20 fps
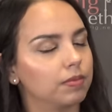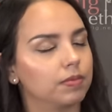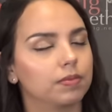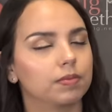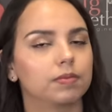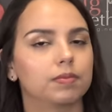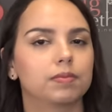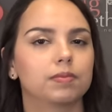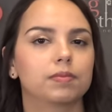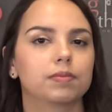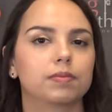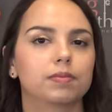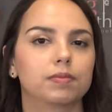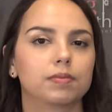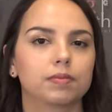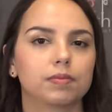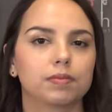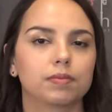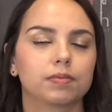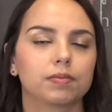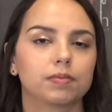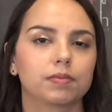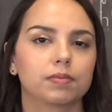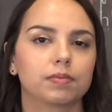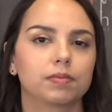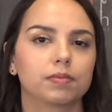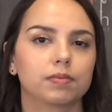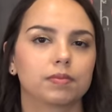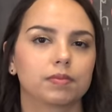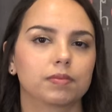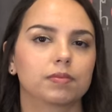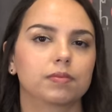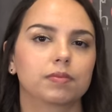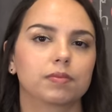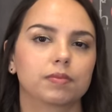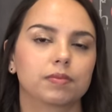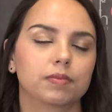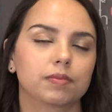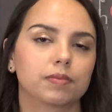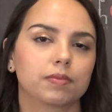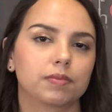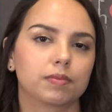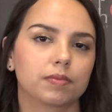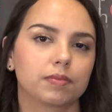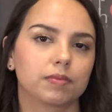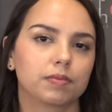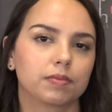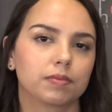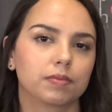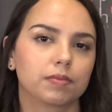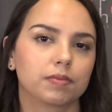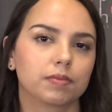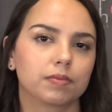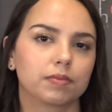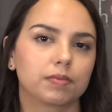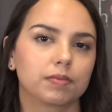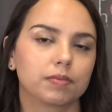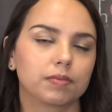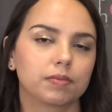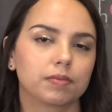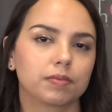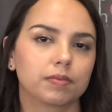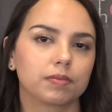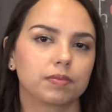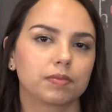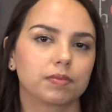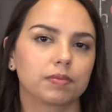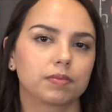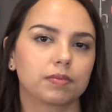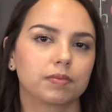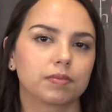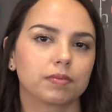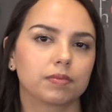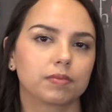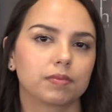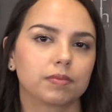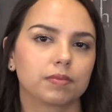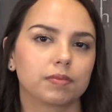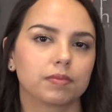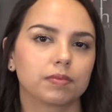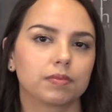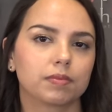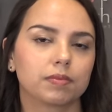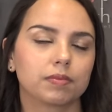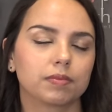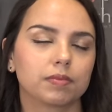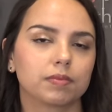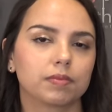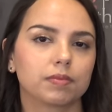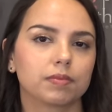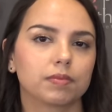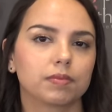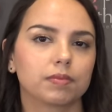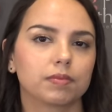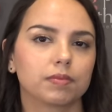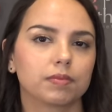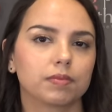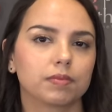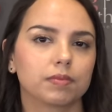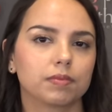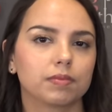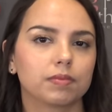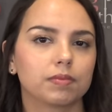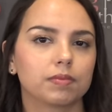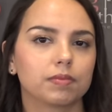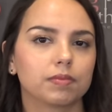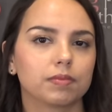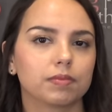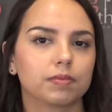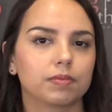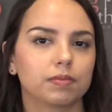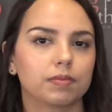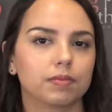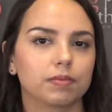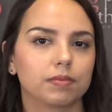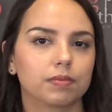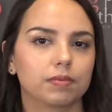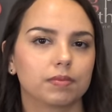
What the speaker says: (silent)